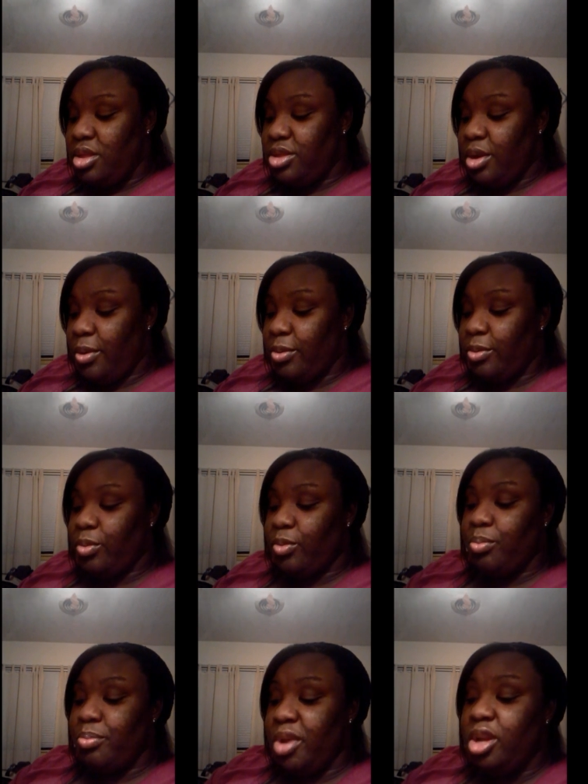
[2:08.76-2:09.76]
The
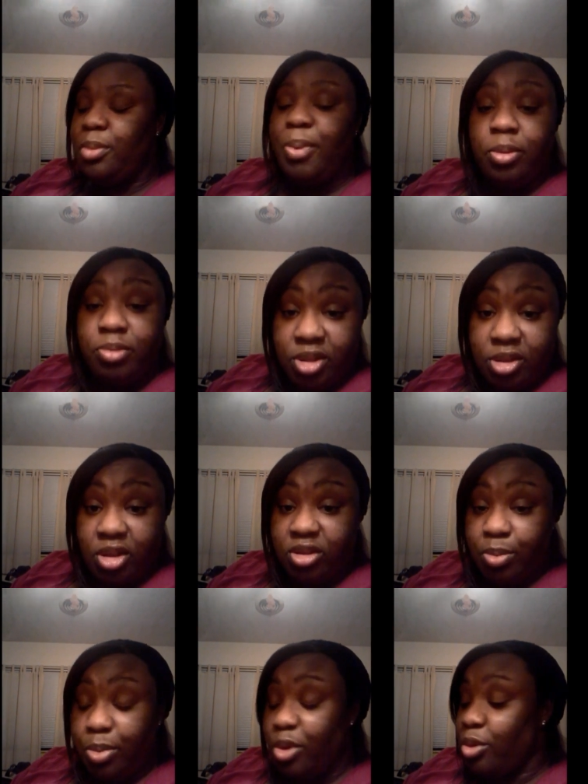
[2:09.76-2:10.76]
many purposes
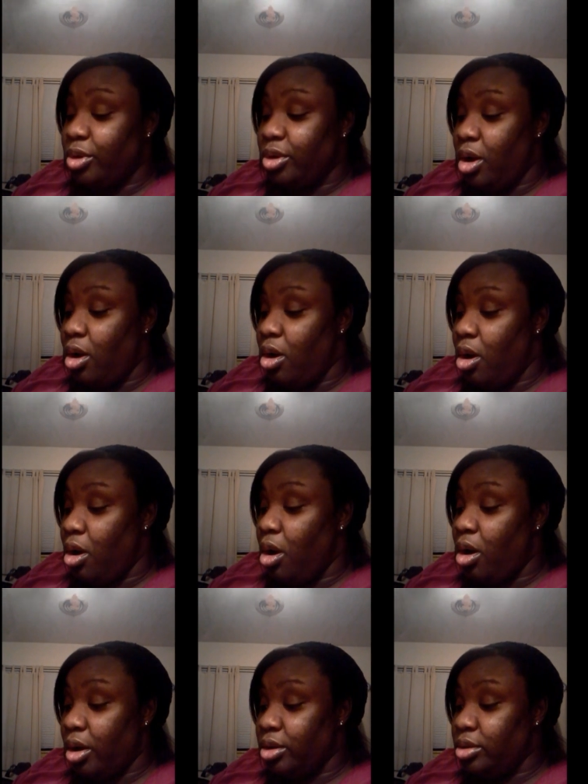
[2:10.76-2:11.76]
of the board
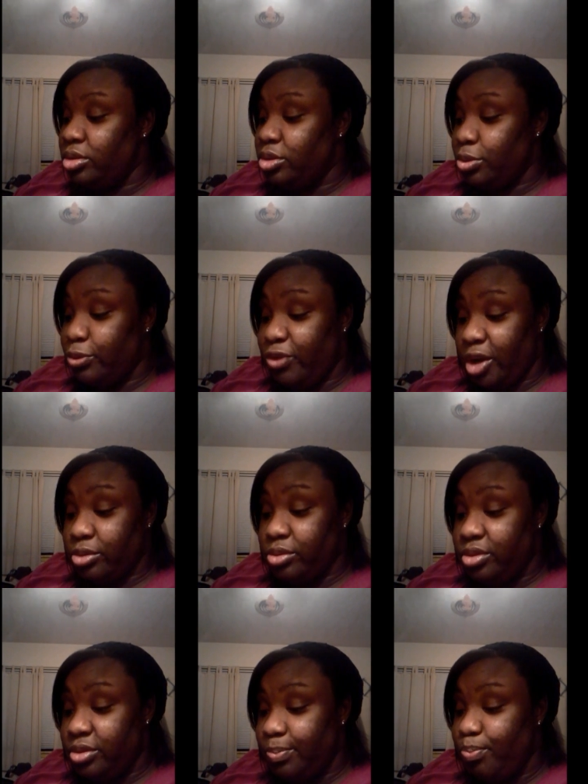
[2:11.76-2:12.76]
are to
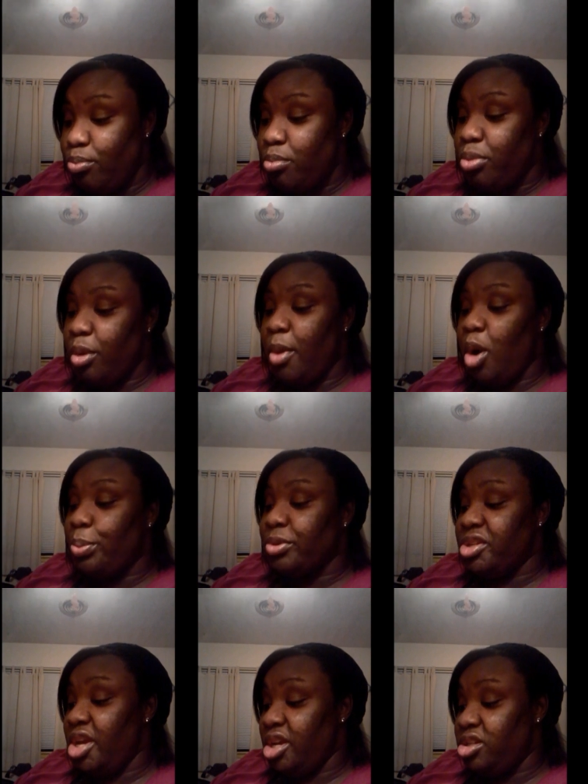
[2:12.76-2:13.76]
first promote
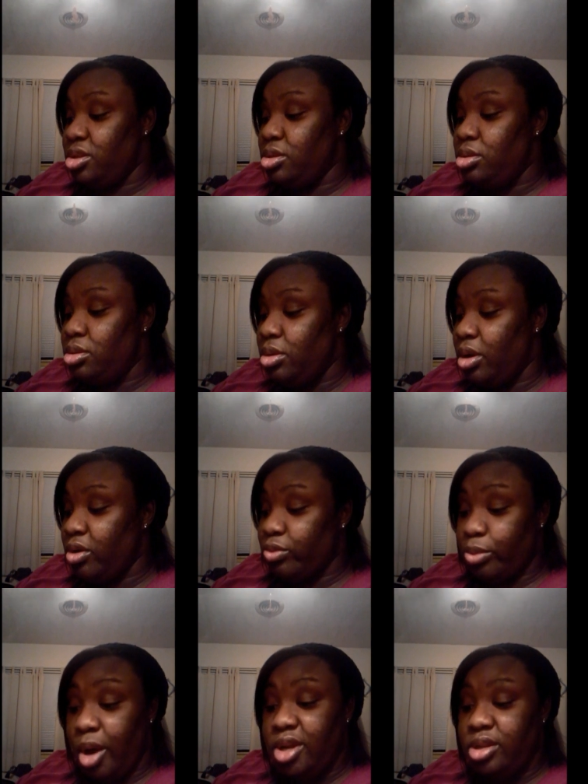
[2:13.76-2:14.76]
protection
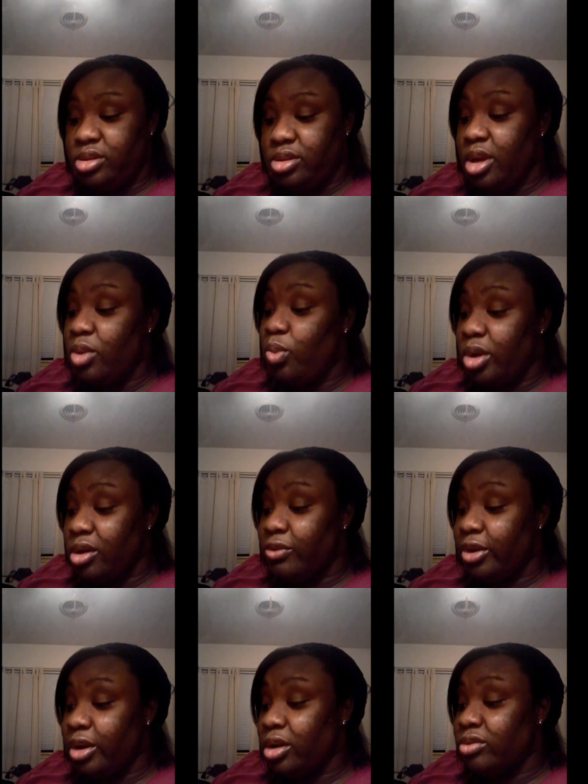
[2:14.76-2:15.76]
of rights and
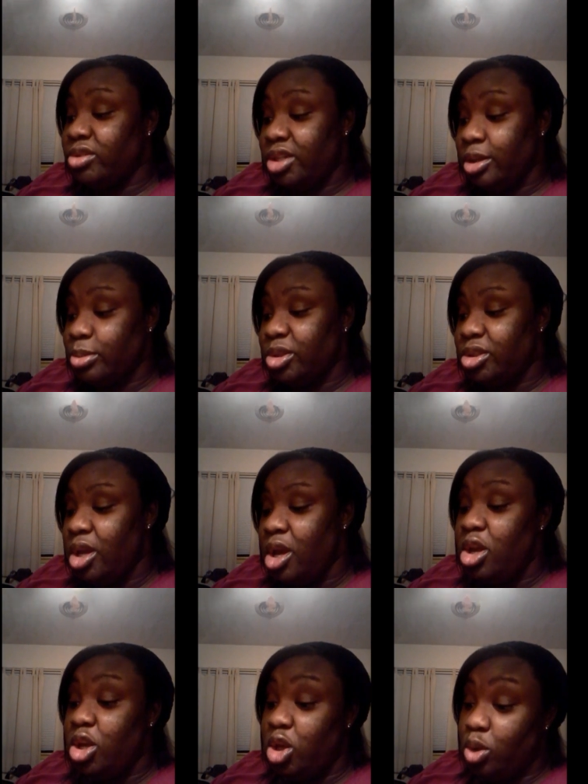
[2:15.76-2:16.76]
welfare of subjects,
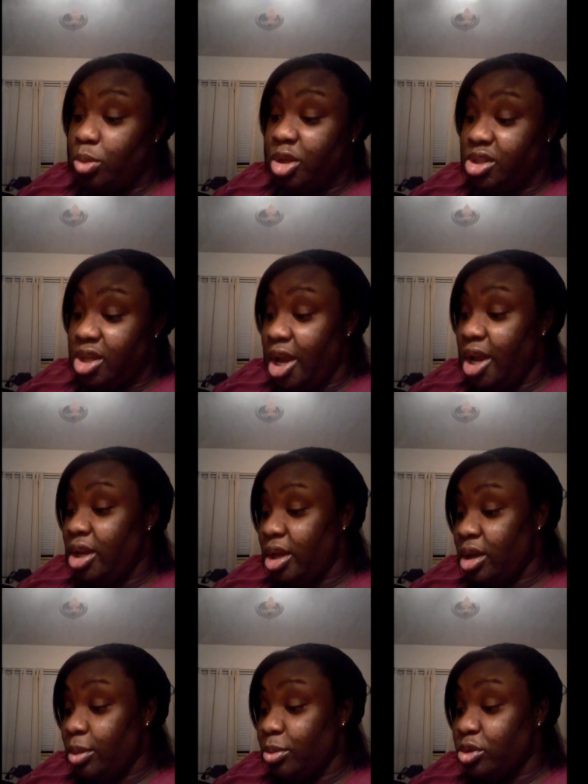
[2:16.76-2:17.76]
humans and
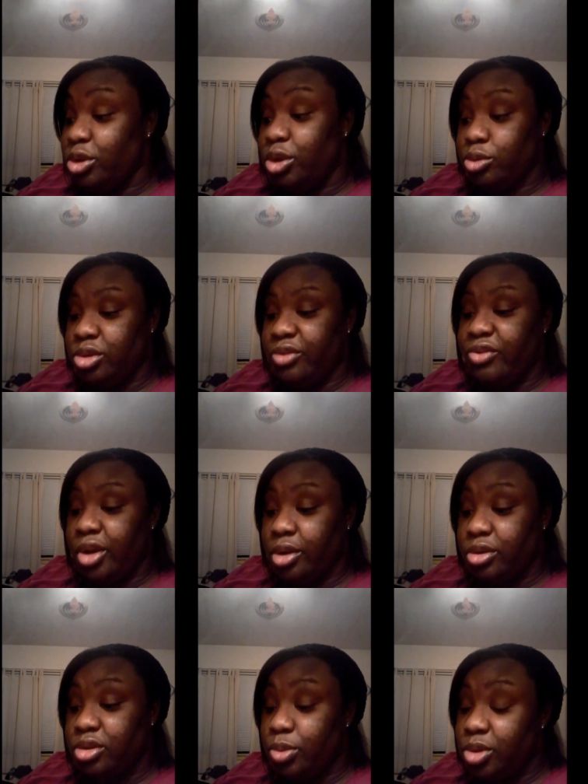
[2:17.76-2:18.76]
animals used in
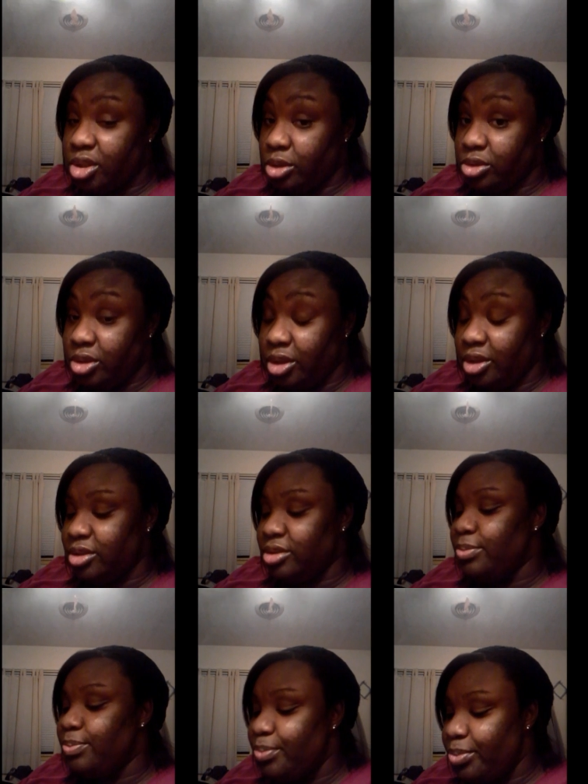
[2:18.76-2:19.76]
various research studies,